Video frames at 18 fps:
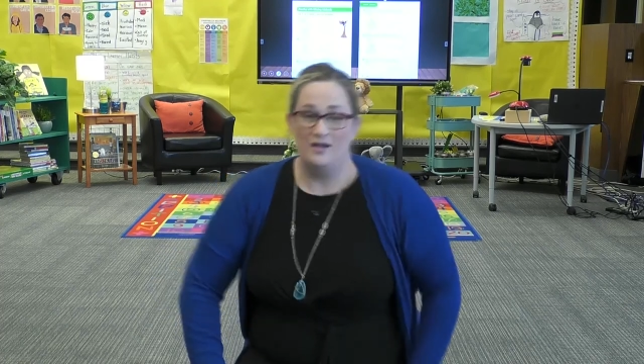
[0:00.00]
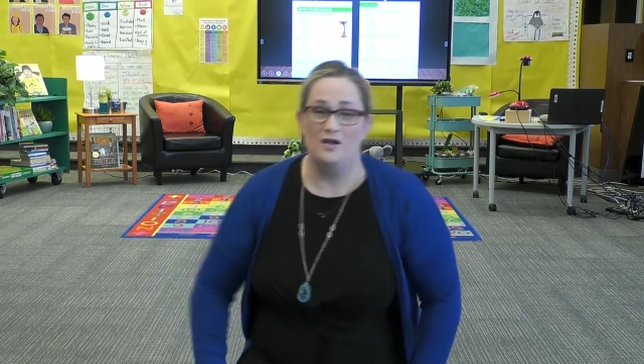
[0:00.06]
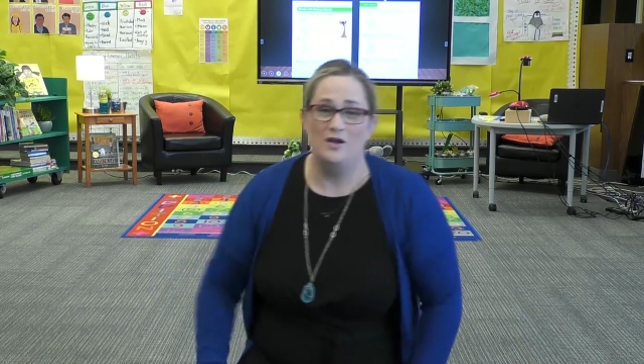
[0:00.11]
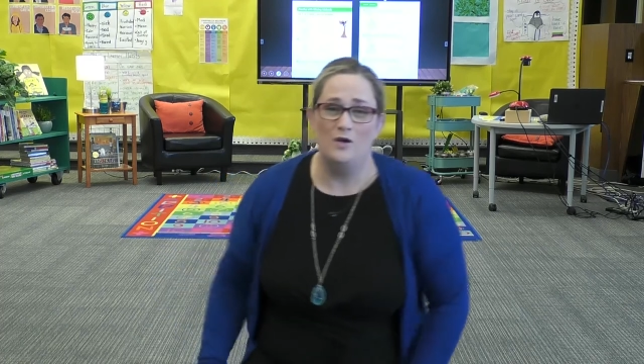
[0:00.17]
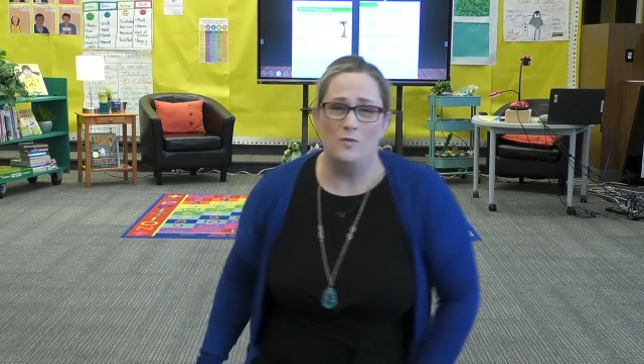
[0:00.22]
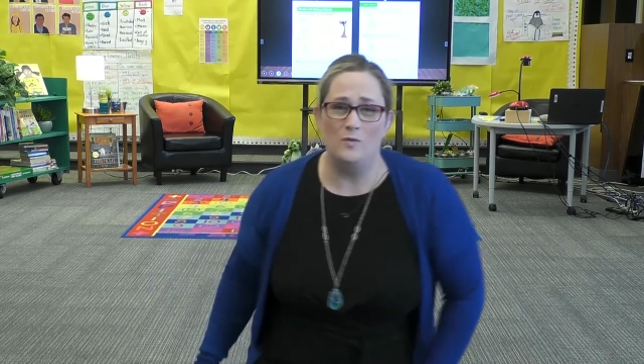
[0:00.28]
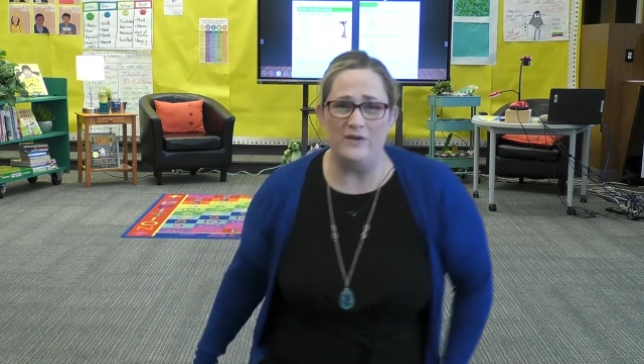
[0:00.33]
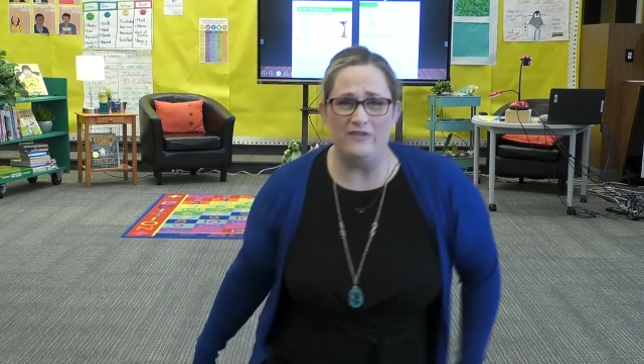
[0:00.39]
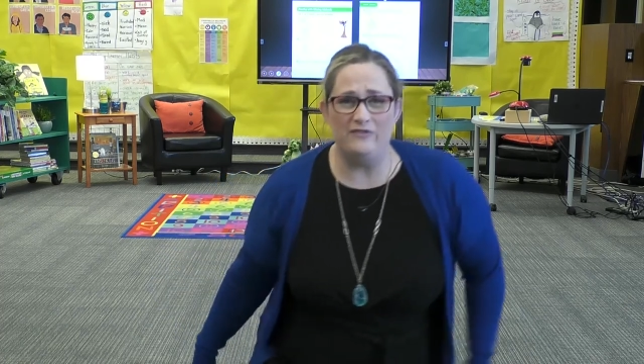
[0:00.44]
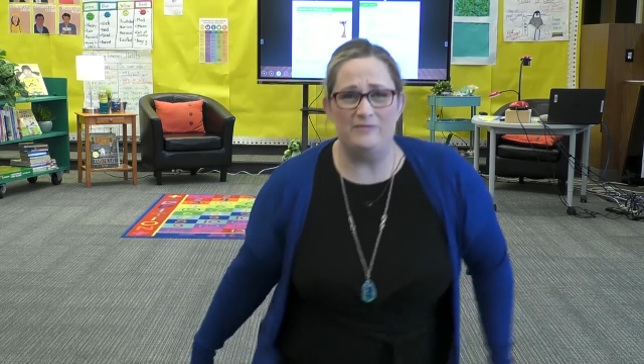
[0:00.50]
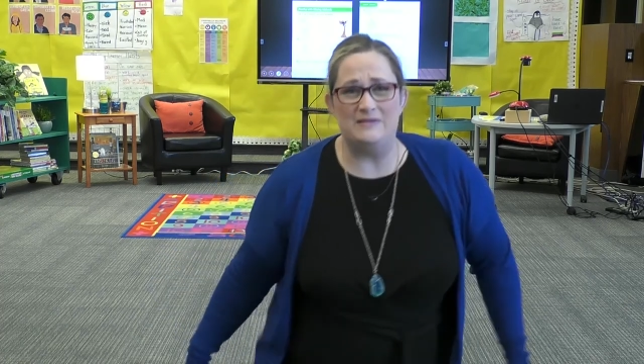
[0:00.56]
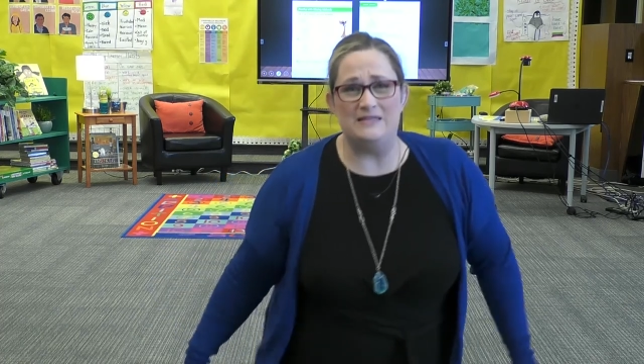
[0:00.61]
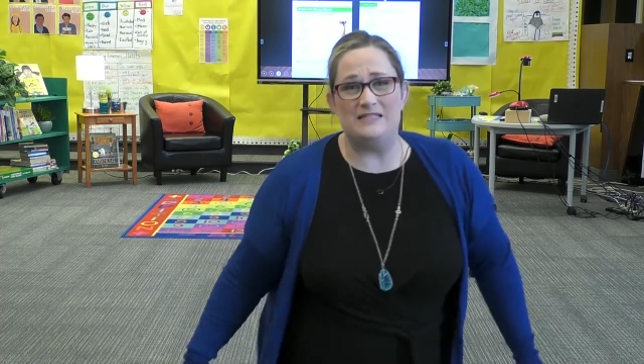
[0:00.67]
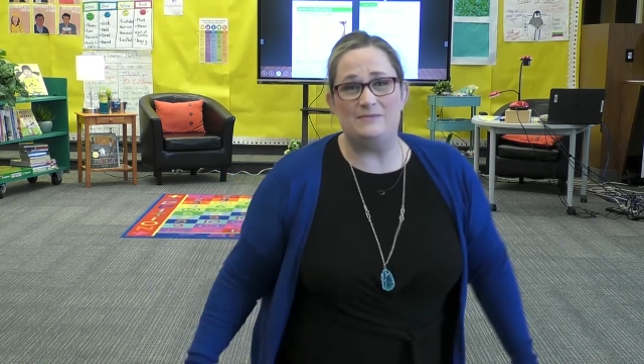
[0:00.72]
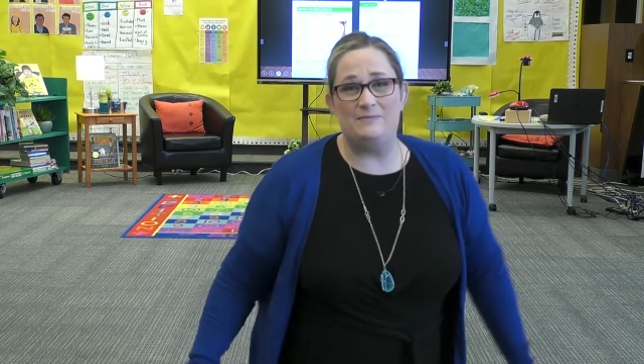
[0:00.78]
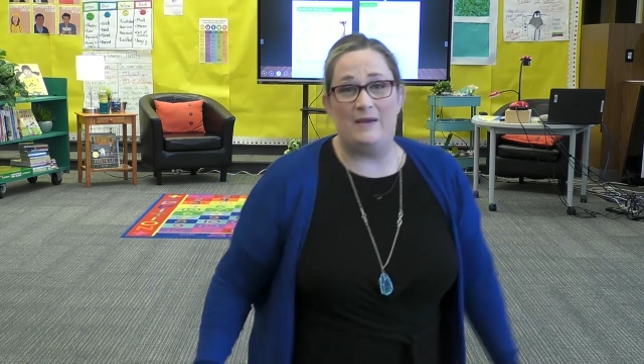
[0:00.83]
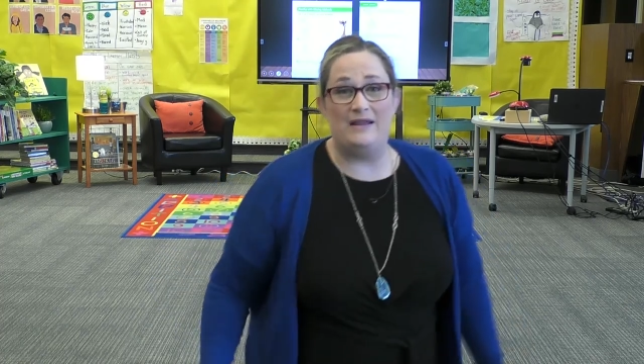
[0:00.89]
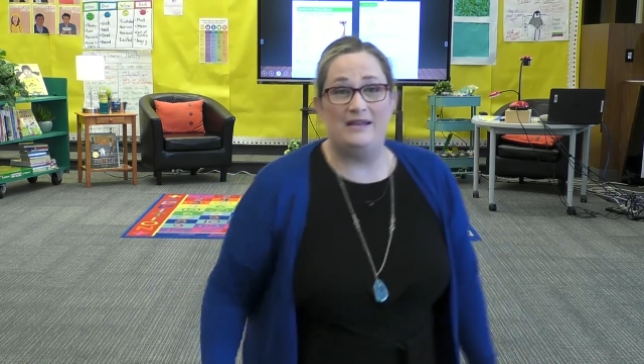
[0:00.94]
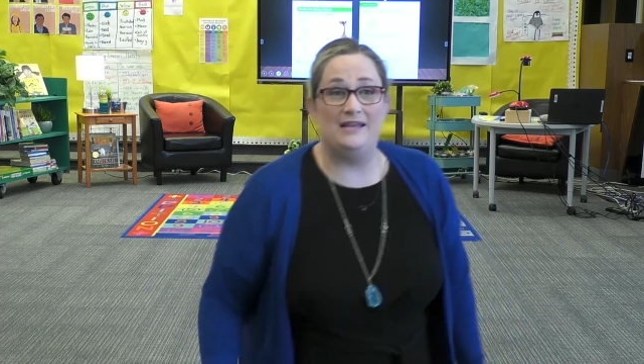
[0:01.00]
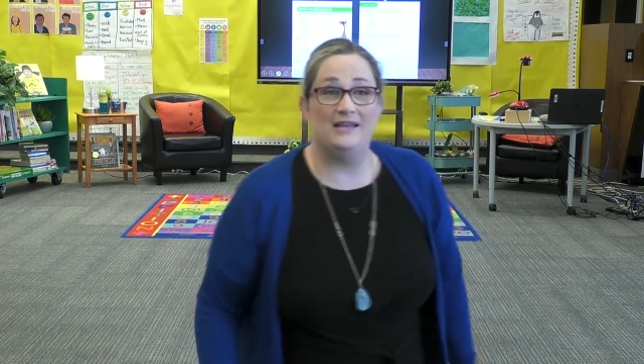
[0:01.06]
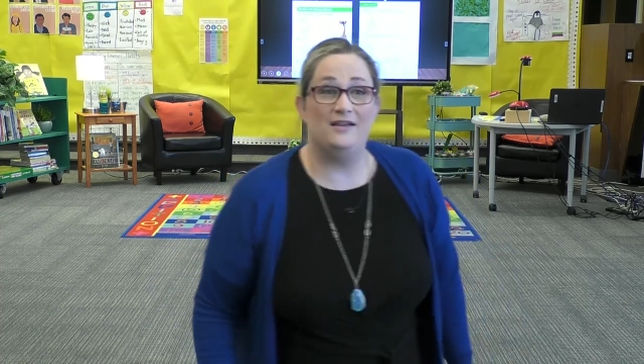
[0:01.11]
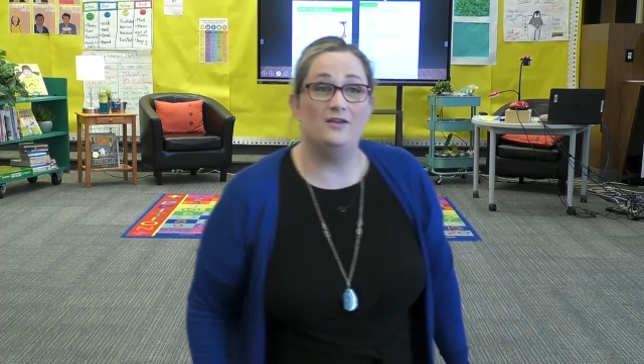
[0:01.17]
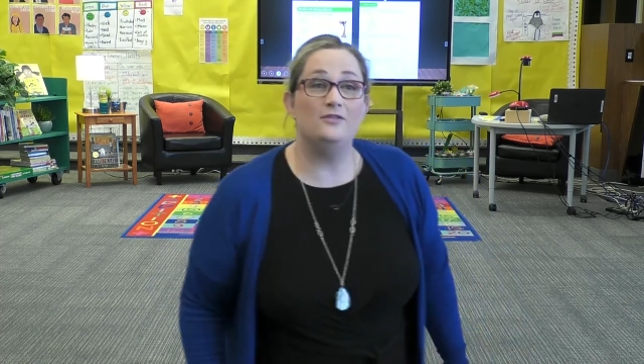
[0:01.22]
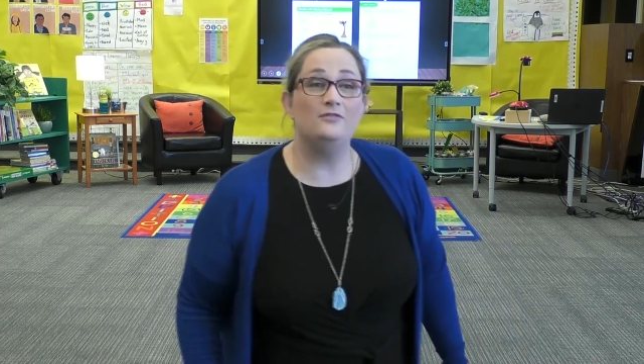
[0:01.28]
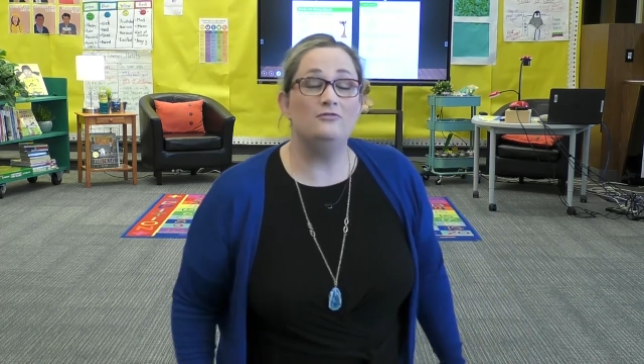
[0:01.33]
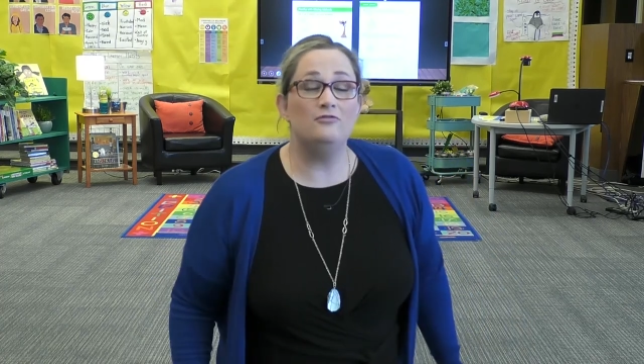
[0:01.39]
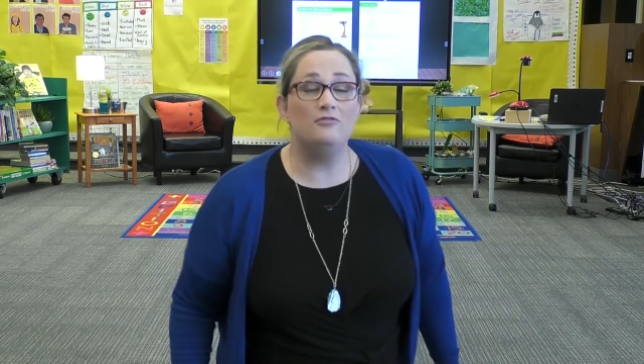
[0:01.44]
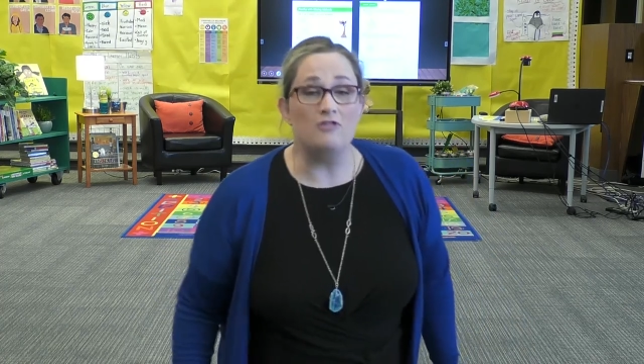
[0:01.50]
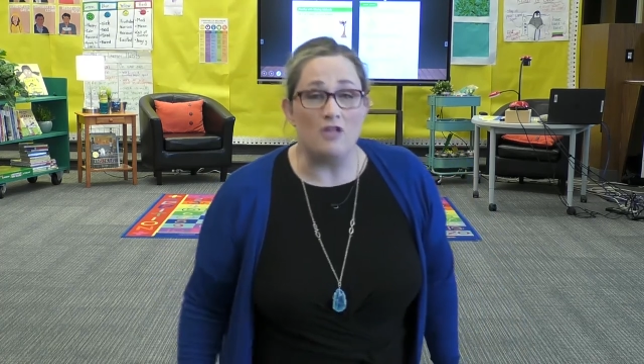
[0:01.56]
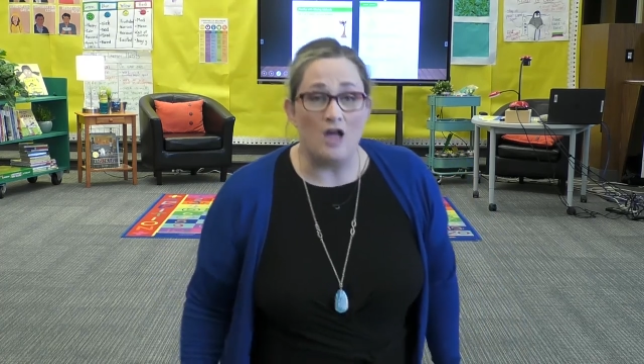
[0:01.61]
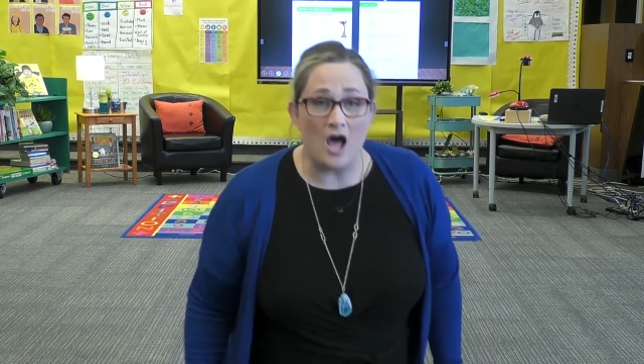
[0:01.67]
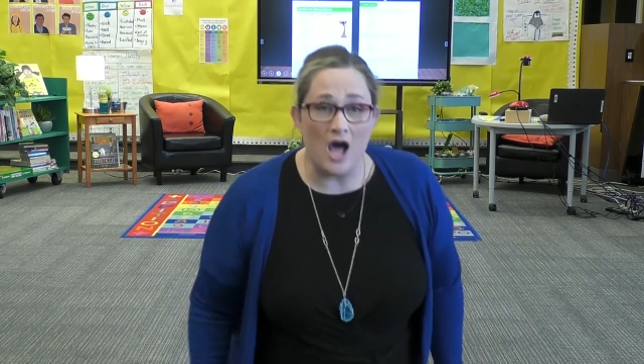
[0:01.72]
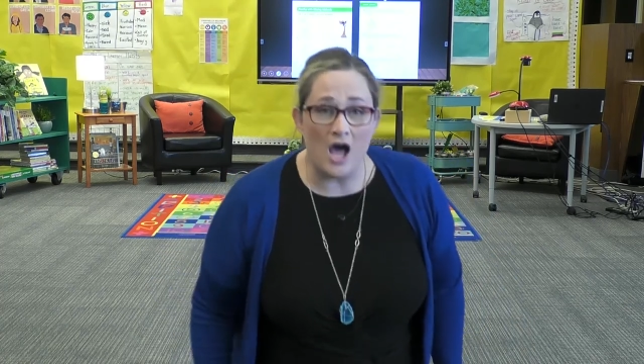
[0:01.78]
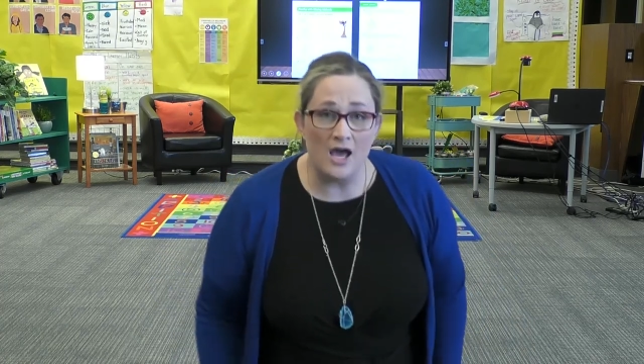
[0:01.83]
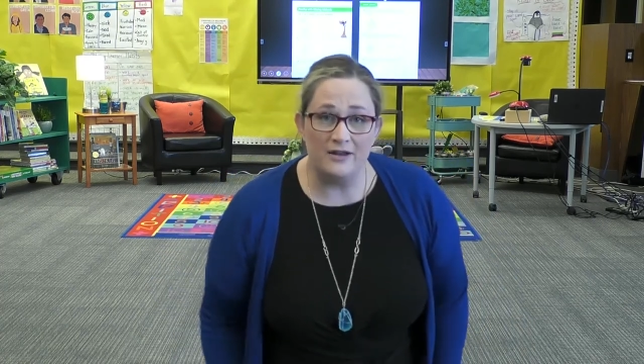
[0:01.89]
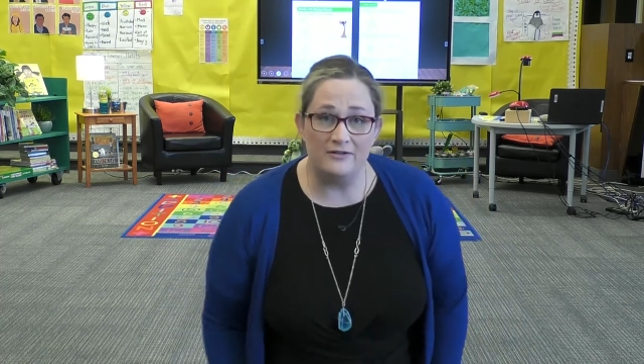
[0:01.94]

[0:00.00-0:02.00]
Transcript: We've been spending a lot